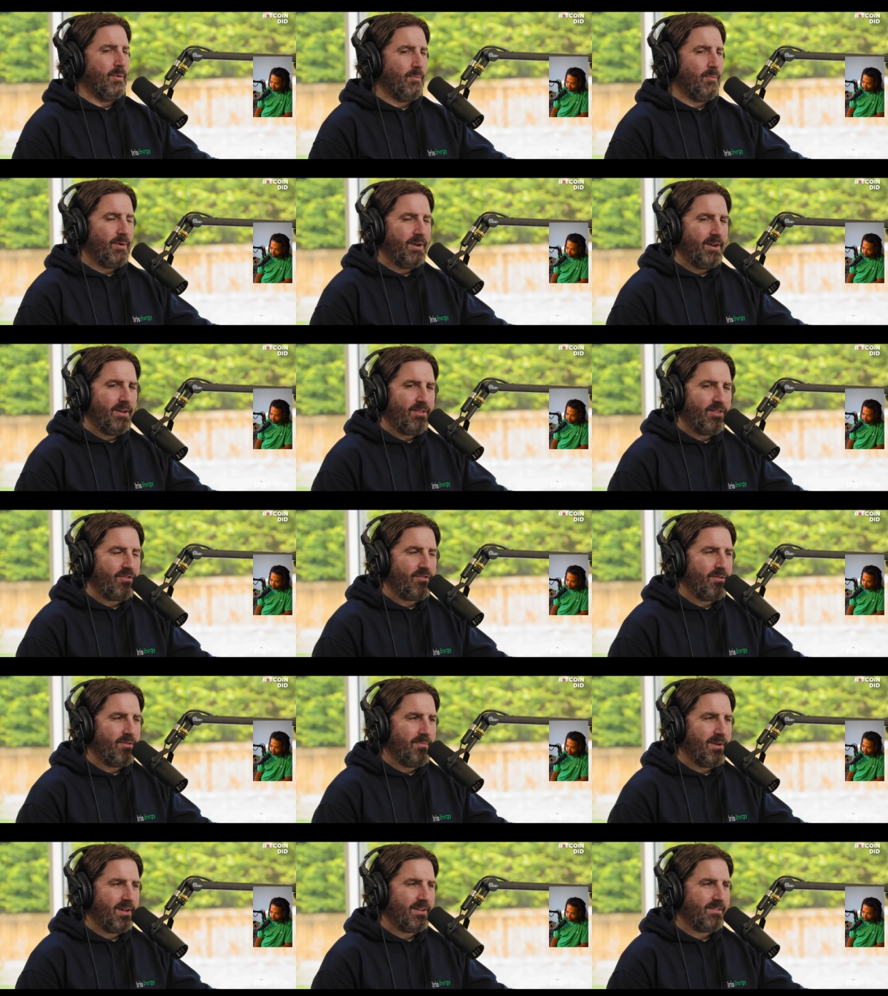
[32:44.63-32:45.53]
But when
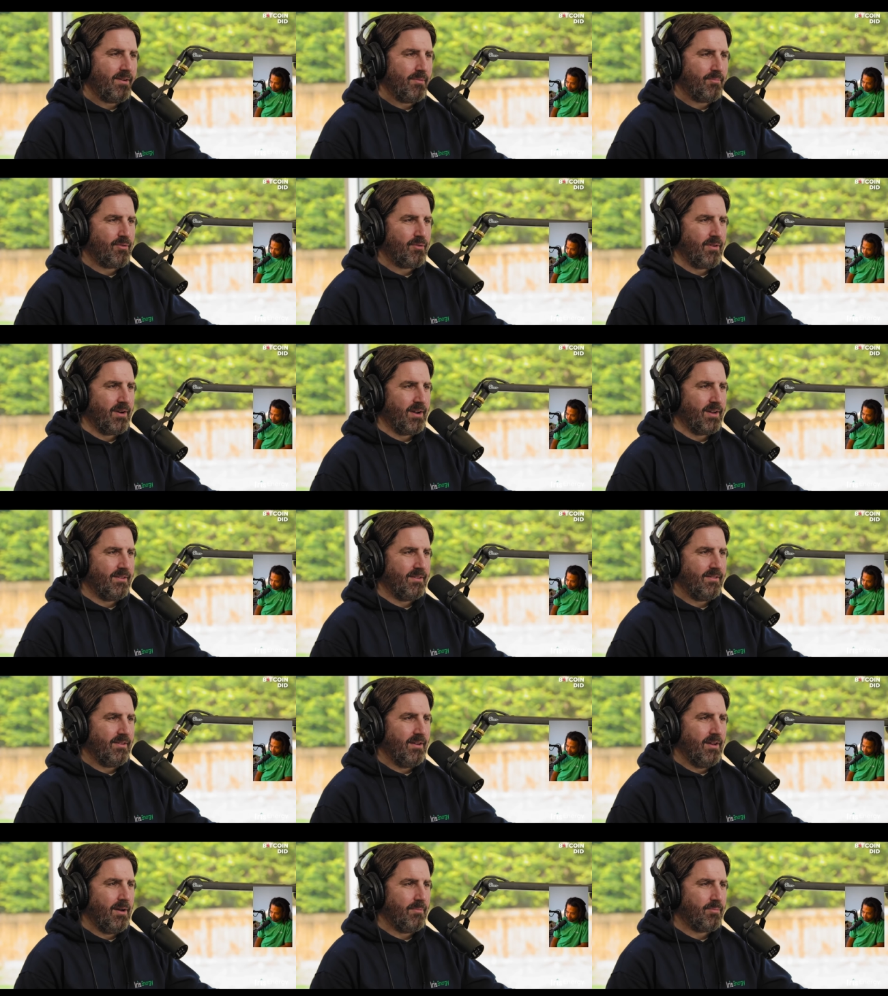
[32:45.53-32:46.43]
Ethereum makes
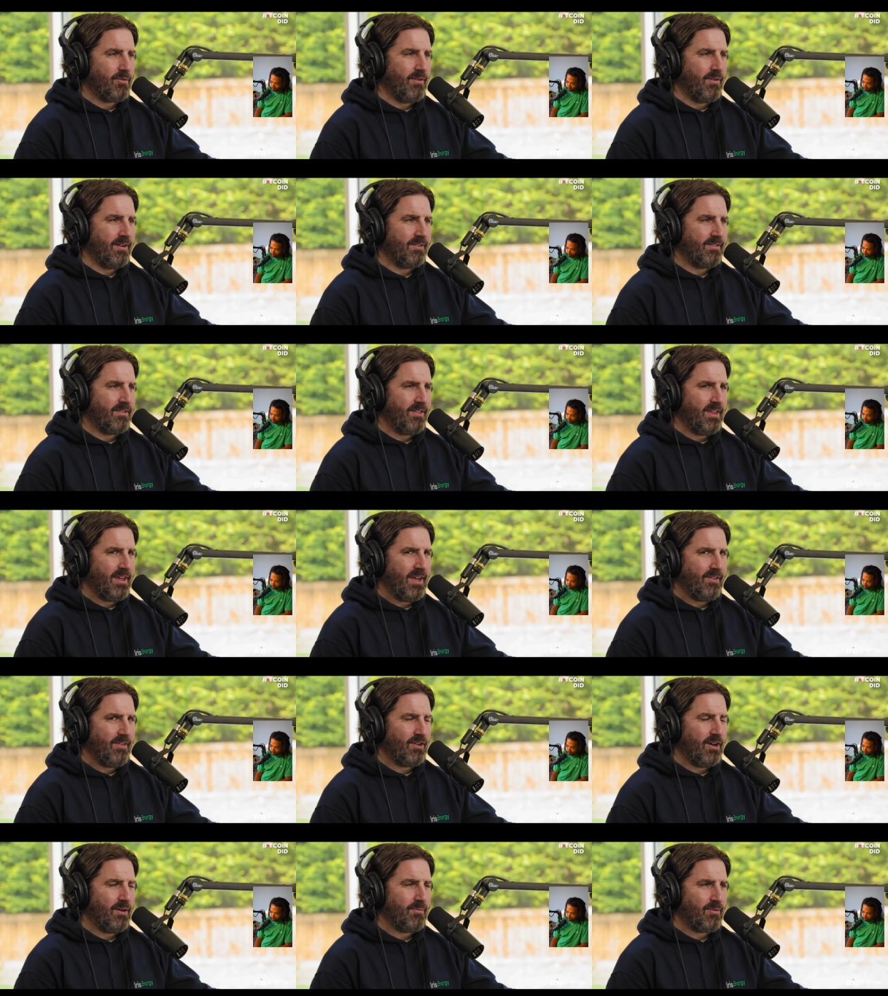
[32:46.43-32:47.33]
upgrades, do they
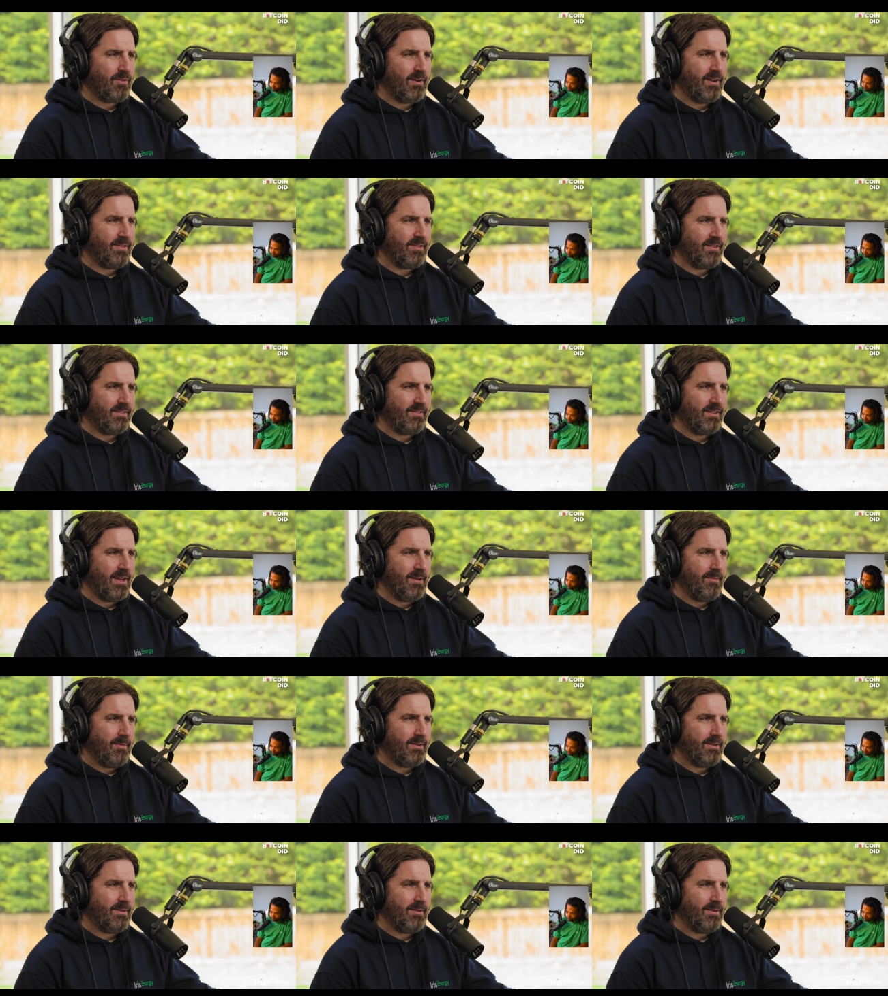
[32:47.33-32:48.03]
have to upgrade the same?